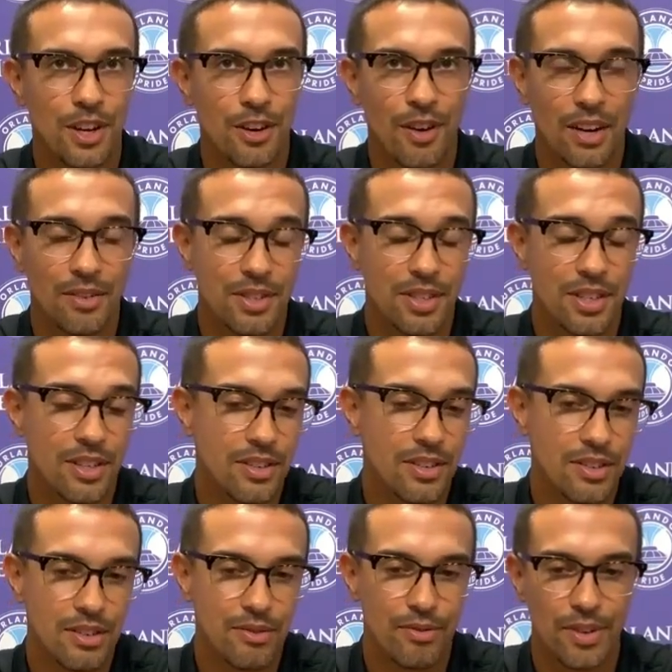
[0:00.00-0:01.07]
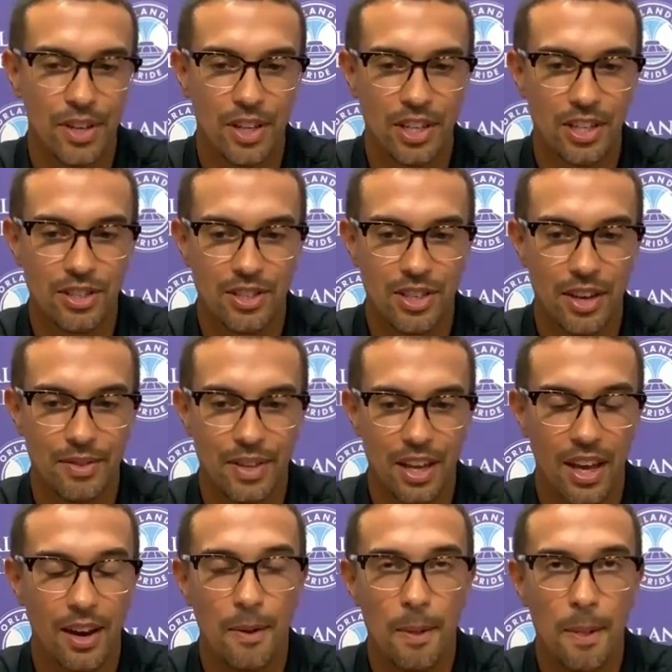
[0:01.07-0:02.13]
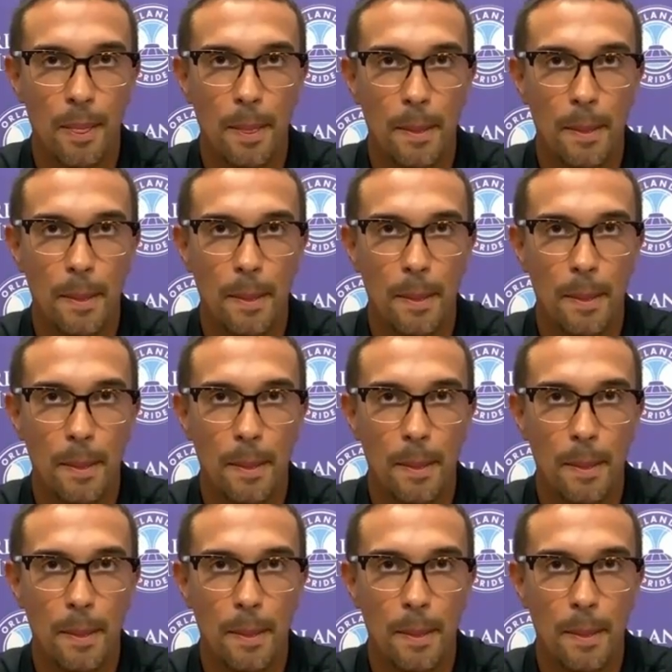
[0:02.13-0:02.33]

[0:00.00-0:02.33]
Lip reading: craft and fully deserved again.